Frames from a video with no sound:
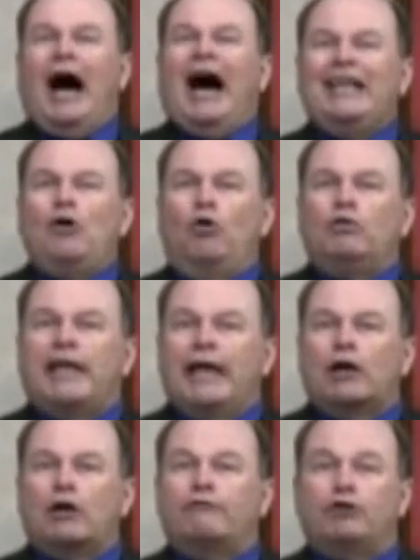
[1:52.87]
I don't
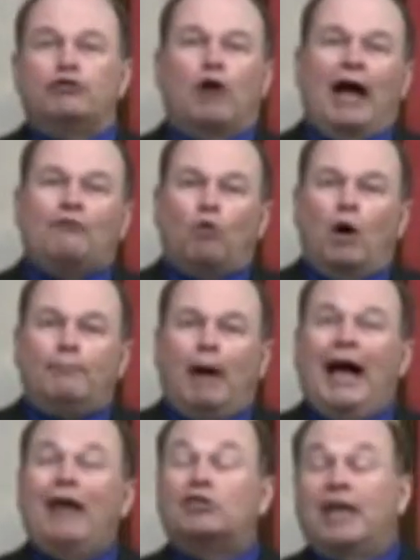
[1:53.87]
care if you drive 1
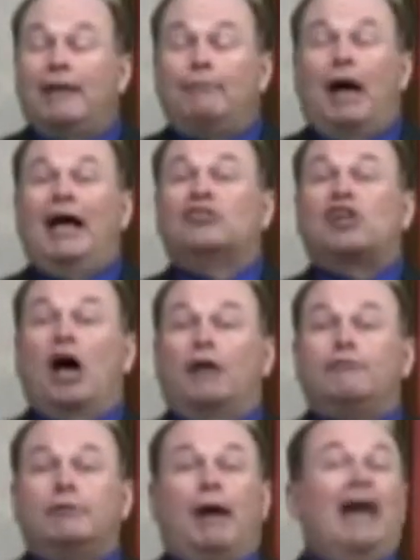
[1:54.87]
mile, 10 miles,
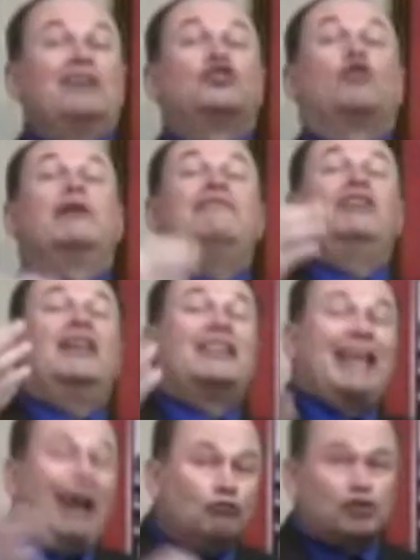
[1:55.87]
100 miles, or even
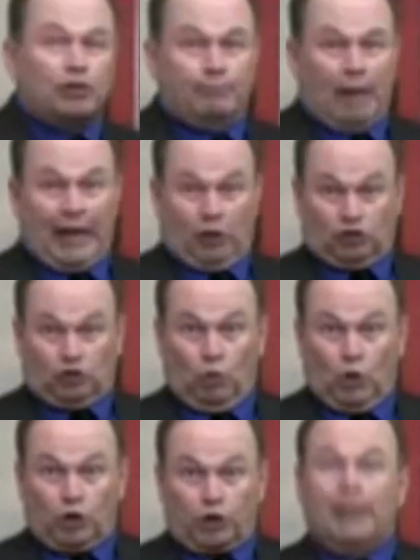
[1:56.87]
1,000 miles to
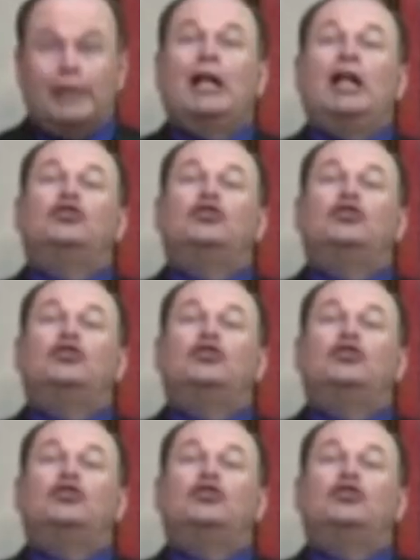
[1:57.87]
work.